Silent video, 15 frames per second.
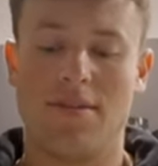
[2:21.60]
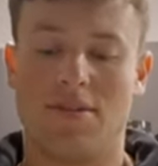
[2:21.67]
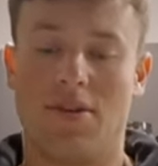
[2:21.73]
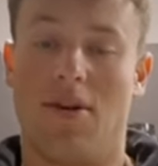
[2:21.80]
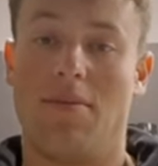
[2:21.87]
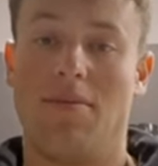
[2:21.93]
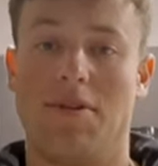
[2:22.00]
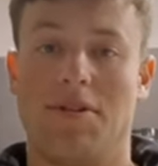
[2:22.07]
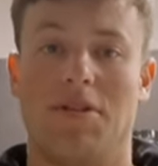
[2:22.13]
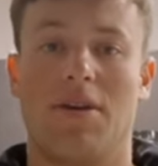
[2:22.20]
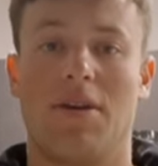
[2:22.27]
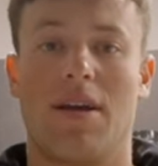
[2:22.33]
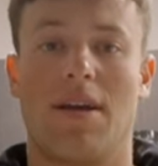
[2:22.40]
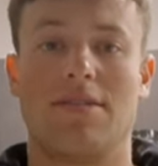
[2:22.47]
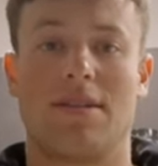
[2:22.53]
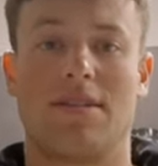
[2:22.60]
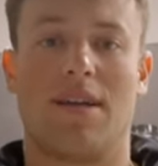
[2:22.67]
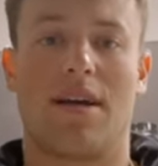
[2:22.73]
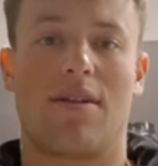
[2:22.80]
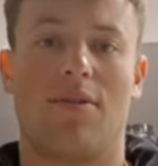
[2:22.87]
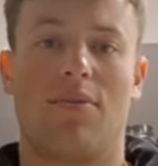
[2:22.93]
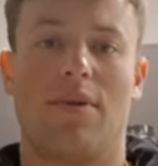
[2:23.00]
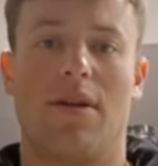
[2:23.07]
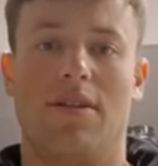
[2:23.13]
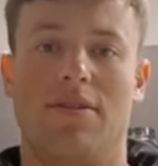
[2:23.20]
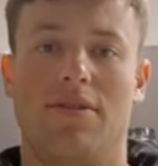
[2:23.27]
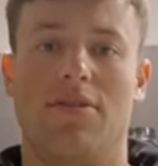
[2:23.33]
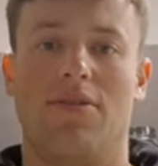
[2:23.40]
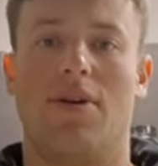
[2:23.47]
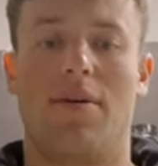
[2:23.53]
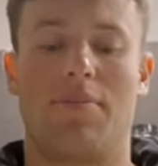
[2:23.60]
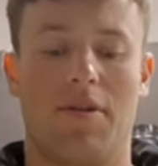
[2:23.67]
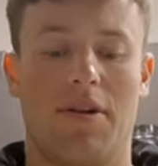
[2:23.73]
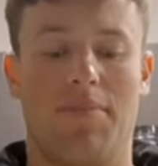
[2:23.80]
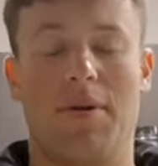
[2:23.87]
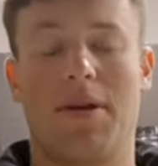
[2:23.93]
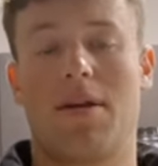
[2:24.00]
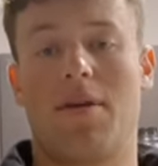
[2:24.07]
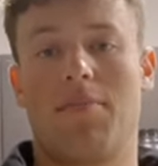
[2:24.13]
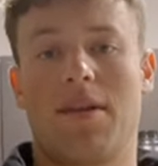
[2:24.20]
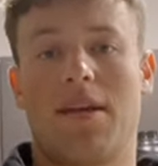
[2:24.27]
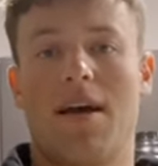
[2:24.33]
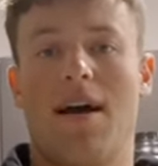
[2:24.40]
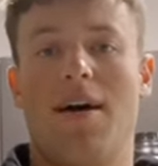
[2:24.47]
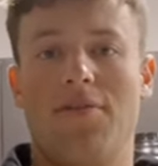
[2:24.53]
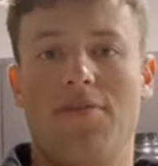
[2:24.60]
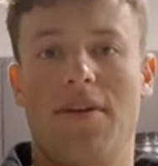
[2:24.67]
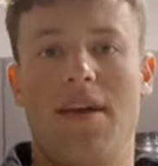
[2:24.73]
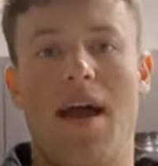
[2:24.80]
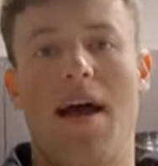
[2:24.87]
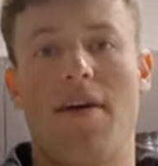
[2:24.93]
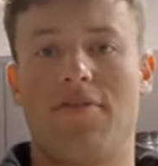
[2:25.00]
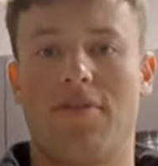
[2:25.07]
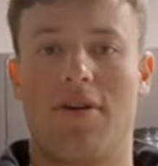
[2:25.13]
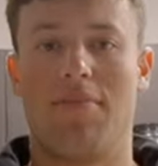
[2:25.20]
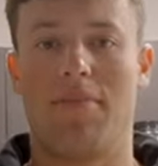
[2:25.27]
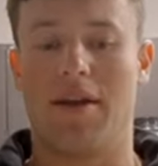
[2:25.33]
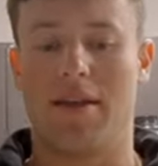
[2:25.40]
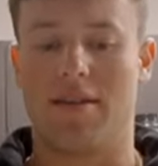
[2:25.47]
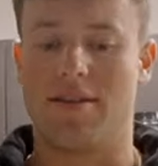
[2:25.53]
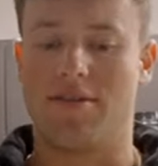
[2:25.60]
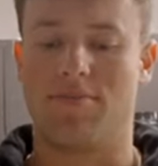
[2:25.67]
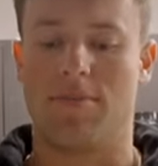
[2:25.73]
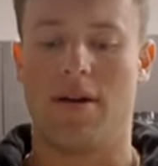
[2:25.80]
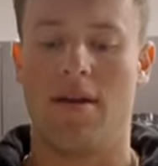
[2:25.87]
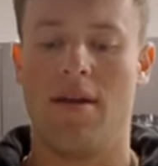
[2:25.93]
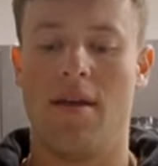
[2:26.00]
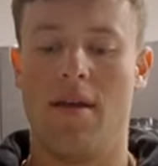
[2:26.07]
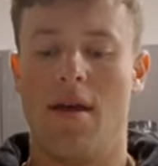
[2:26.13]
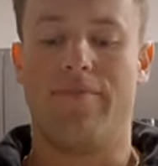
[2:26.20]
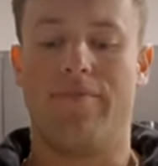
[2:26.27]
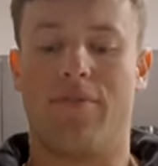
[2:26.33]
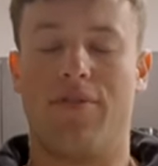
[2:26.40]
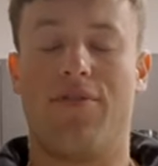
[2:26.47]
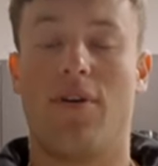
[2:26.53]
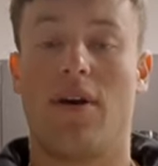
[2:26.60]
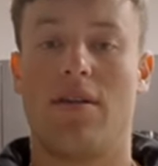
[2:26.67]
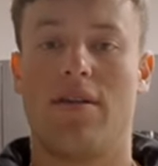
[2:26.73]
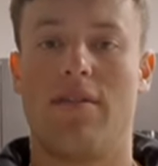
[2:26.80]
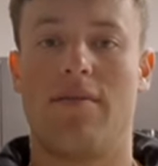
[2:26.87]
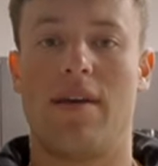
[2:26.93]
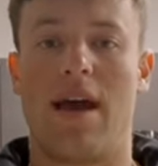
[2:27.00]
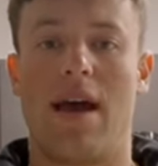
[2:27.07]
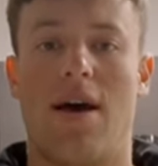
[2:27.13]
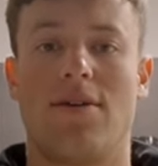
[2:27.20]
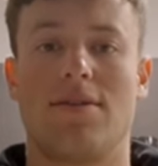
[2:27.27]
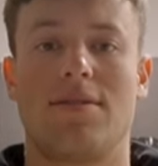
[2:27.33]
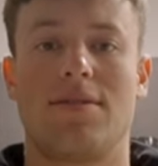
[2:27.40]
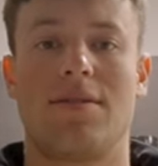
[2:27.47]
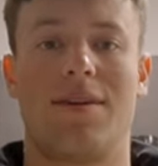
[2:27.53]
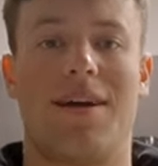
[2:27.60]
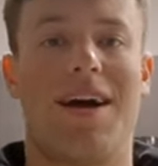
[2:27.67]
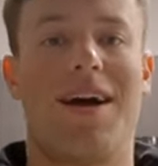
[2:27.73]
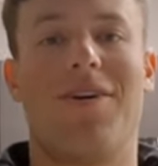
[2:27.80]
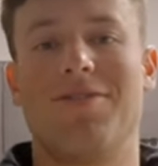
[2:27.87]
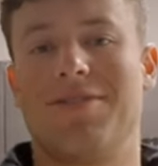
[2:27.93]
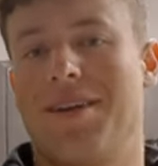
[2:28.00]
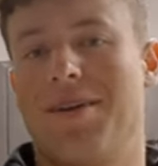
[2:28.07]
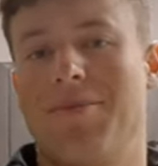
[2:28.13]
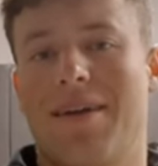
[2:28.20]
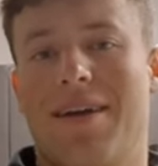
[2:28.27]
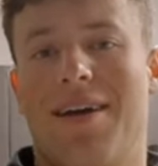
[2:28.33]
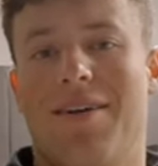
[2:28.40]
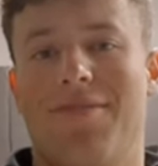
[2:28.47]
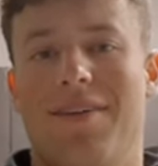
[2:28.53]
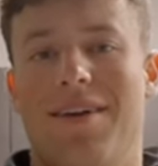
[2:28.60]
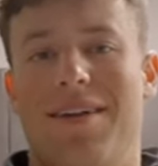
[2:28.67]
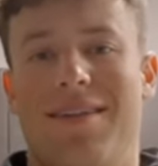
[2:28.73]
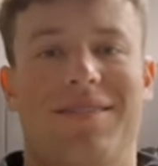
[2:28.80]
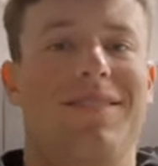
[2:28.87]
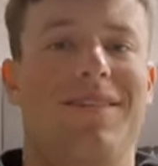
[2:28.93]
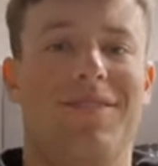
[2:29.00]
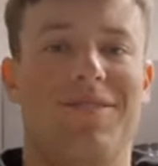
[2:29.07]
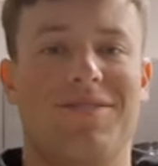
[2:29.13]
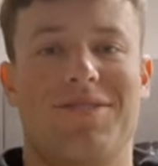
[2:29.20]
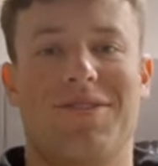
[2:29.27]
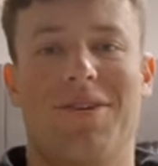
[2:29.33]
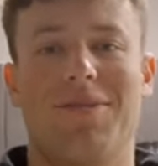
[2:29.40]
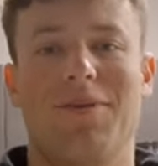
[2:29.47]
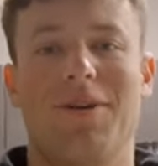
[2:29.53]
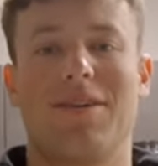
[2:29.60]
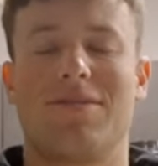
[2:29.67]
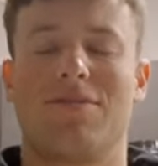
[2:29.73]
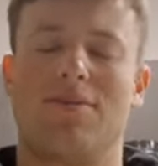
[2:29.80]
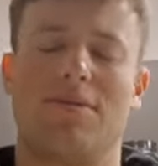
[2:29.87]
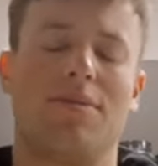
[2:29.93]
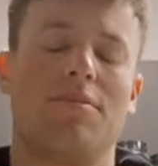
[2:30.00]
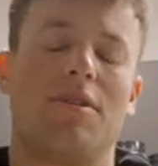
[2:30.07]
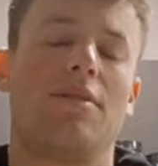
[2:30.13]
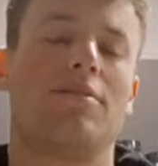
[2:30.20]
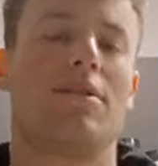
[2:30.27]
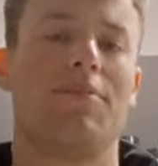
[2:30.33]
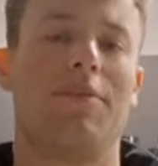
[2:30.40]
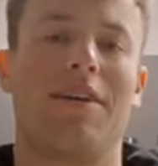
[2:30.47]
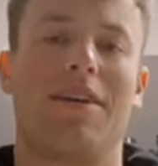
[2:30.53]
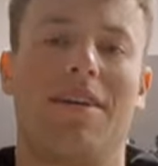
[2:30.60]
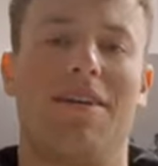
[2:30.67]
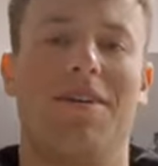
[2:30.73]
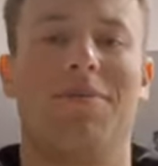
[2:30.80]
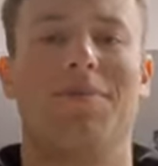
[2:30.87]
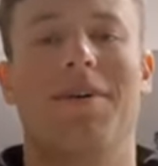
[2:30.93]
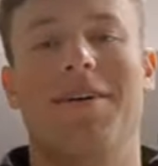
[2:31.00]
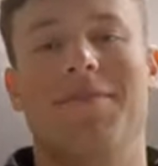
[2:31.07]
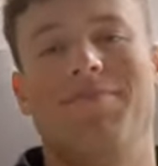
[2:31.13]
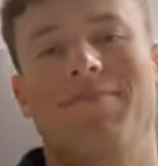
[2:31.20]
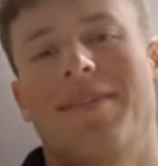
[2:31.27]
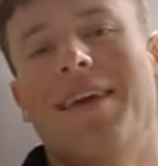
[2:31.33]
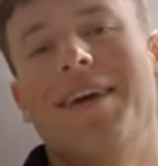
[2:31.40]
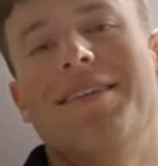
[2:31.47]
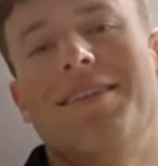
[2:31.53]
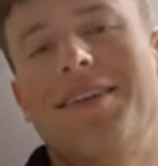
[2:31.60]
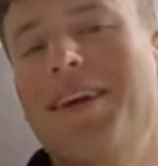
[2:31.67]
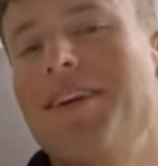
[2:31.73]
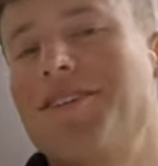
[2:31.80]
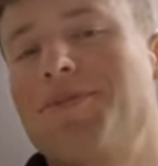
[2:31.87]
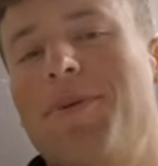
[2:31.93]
So I'm gonna show you guys exactly what I do. I'm gonna pick up the coffee after I make this, but before I leave the house, I always get my coffee at either Starbucks or sometimes I'll make it here, but Today's